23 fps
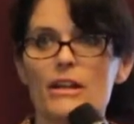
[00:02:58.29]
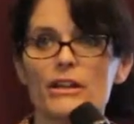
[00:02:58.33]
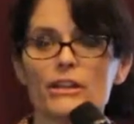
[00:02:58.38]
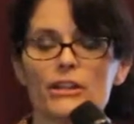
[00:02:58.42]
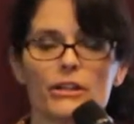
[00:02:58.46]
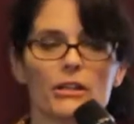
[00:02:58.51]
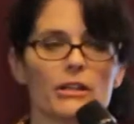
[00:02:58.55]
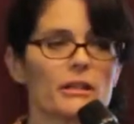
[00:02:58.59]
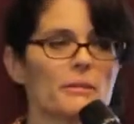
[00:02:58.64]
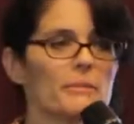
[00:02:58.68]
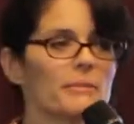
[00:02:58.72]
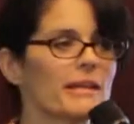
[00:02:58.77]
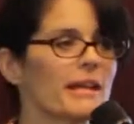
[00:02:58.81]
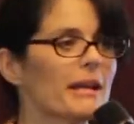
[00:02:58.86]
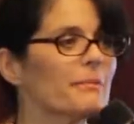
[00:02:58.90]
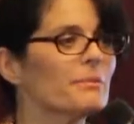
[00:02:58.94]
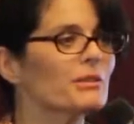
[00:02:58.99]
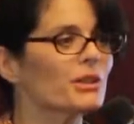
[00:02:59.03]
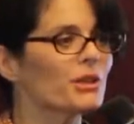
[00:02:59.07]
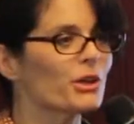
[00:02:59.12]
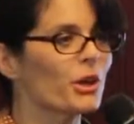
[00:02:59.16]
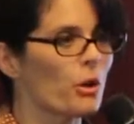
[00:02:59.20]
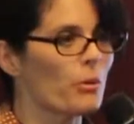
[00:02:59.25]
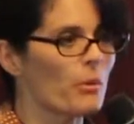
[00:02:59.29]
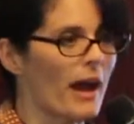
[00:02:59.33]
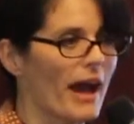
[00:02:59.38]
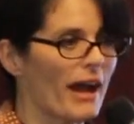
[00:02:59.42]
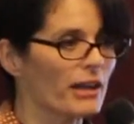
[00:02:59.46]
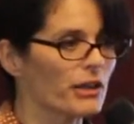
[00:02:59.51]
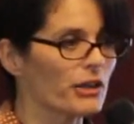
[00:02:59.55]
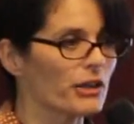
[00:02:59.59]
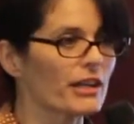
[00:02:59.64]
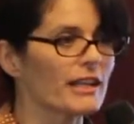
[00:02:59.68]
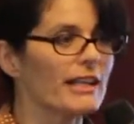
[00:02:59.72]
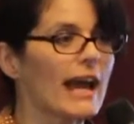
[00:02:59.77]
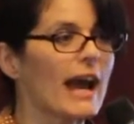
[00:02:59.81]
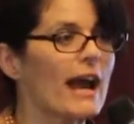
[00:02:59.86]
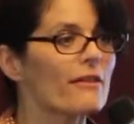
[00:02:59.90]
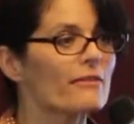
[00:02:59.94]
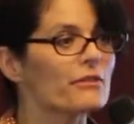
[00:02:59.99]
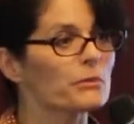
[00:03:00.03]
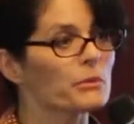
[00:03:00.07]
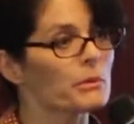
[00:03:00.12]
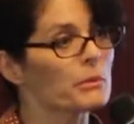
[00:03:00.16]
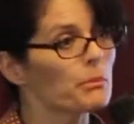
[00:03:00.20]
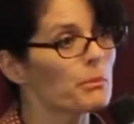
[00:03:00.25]
You're going to be able to go back. You're going to
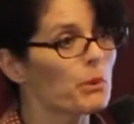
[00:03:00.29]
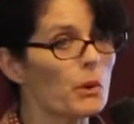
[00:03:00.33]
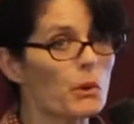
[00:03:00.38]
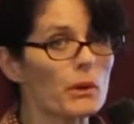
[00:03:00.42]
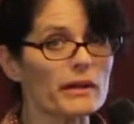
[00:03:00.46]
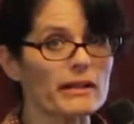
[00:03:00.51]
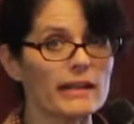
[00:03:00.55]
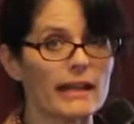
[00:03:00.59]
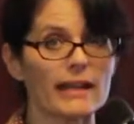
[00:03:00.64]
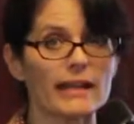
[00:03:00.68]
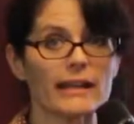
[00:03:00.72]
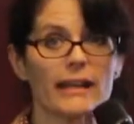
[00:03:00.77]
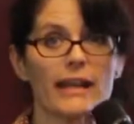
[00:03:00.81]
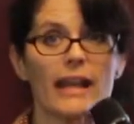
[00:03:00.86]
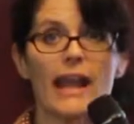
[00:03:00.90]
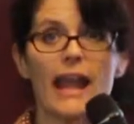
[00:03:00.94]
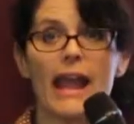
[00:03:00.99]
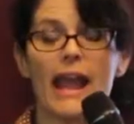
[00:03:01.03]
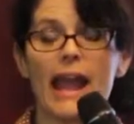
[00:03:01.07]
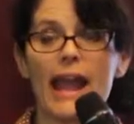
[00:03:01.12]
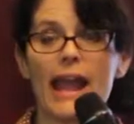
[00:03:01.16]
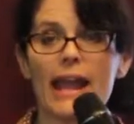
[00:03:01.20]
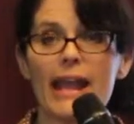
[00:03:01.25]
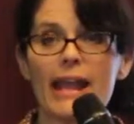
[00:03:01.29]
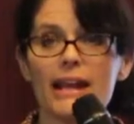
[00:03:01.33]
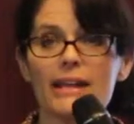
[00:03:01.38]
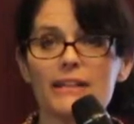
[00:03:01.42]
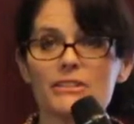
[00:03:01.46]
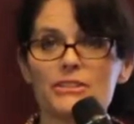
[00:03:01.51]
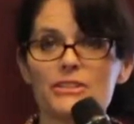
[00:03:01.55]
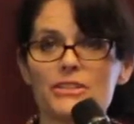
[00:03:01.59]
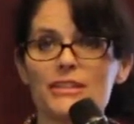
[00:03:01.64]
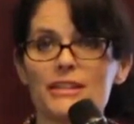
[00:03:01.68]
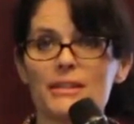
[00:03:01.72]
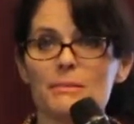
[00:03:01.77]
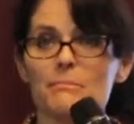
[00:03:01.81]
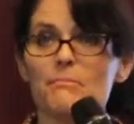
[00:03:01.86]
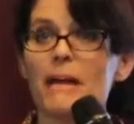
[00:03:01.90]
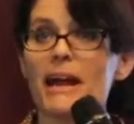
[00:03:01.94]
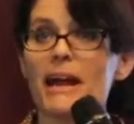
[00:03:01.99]
have the reporting and the